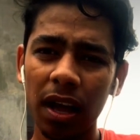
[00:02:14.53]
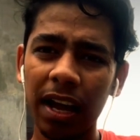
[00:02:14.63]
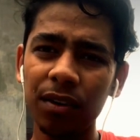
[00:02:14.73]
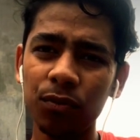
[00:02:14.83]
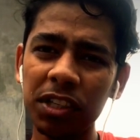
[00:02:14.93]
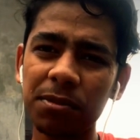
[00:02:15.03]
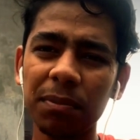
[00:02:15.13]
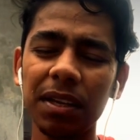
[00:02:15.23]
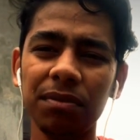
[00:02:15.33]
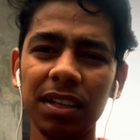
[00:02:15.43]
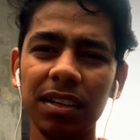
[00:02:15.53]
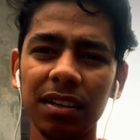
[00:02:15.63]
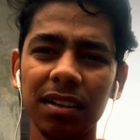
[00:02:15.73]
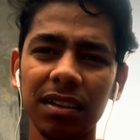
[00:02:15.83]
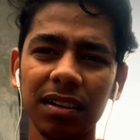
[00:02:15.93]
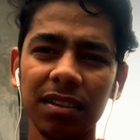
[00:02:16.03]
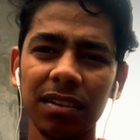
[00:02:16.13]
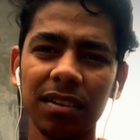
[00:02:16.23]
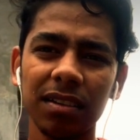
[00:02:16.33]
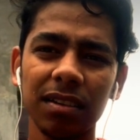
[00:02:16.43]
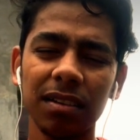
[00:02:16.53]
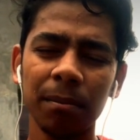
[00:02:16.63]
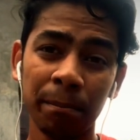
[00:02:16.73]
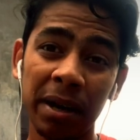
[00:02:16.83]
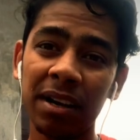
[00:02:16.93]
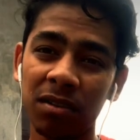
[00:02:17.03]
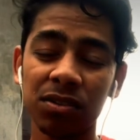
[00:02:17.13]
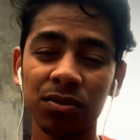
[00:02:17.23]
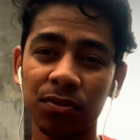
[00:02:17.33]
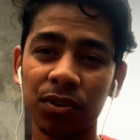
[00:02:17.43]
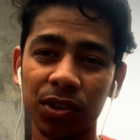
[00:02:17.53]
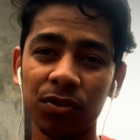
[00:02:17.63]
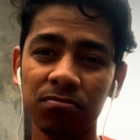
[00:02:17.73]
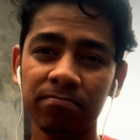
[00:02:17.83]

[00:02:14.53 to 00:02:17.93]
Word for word: and which may be bad also for you.